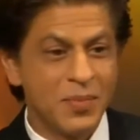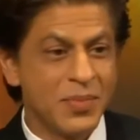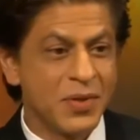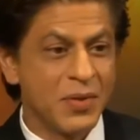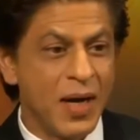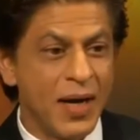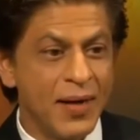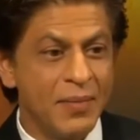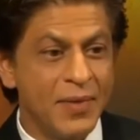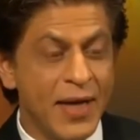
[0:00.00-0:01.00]
So I
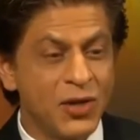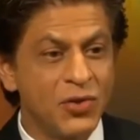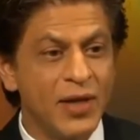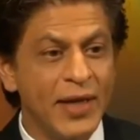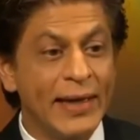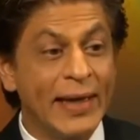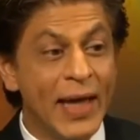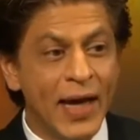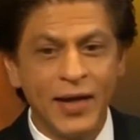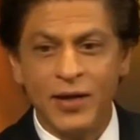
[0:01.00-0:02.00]
am naturally
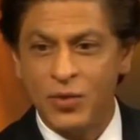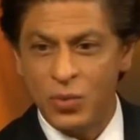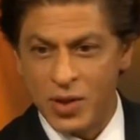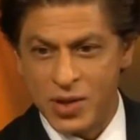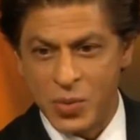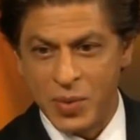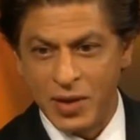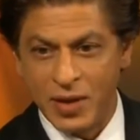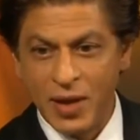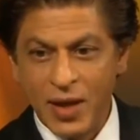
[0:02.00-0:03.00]
inclined towards
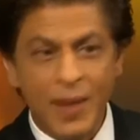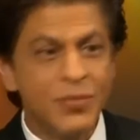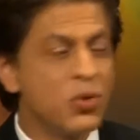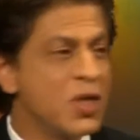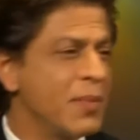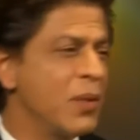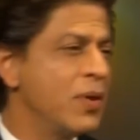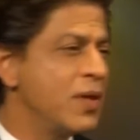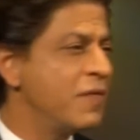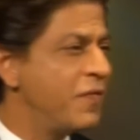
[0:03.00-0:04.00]
women. I'm choosing my
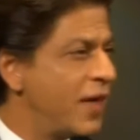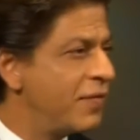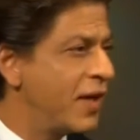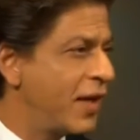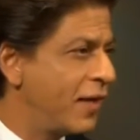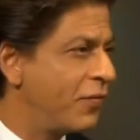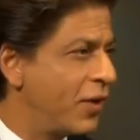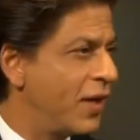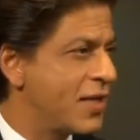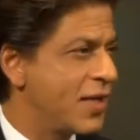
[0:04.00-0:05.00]
words very, very
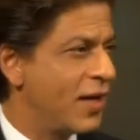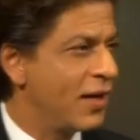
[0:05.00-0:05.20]
carefully, lest they